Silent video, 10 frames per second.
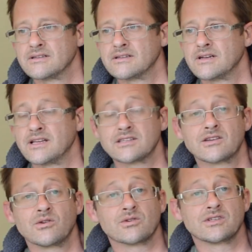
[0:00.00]
Unless
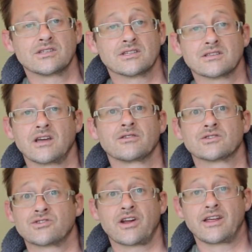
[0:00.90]
of course it just goes
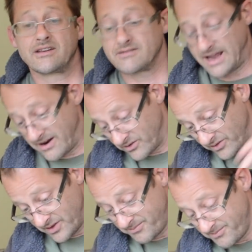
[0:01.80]
straight down
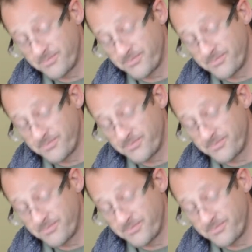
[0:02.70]
on the